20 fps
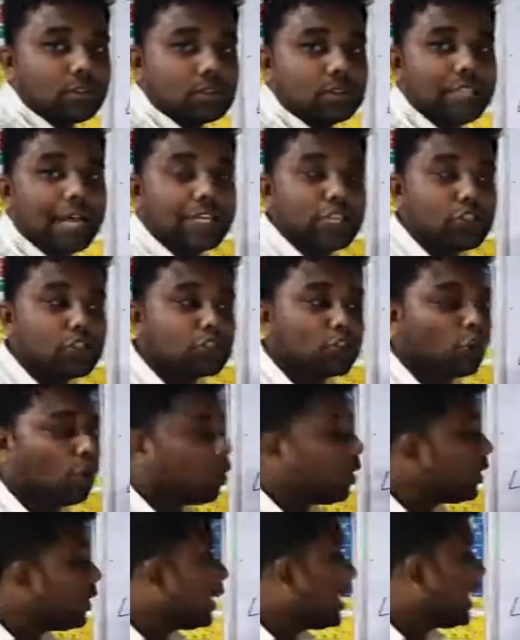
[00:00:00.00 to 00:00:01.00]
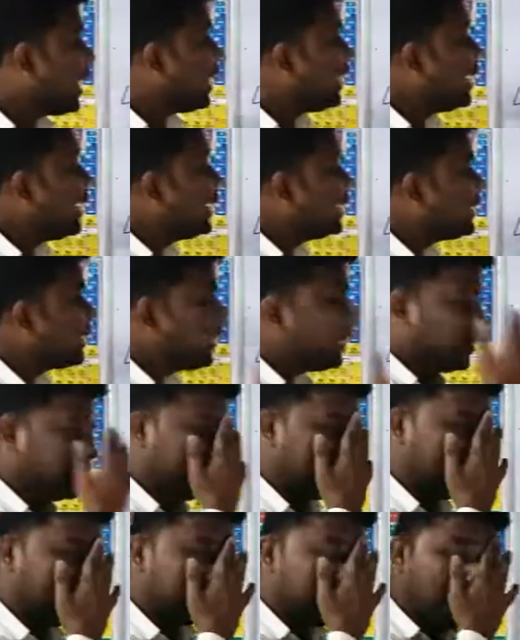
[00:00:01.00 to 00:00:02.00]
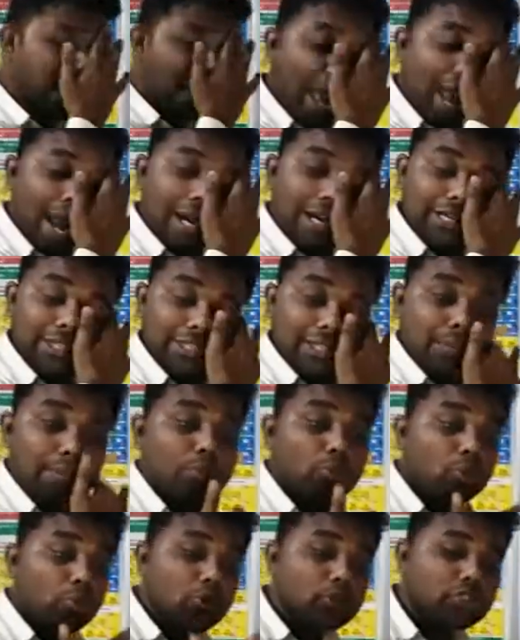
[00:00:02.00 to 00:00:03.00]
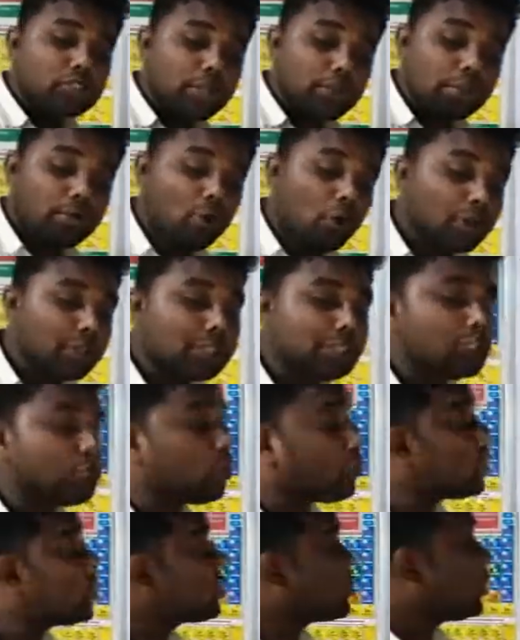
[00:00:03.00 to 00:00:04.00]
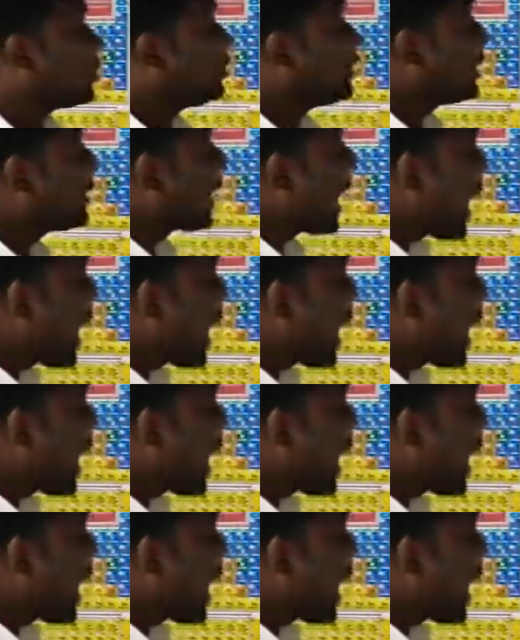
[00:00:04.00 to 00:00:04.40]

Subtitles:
That is called latent heat. And the most important question that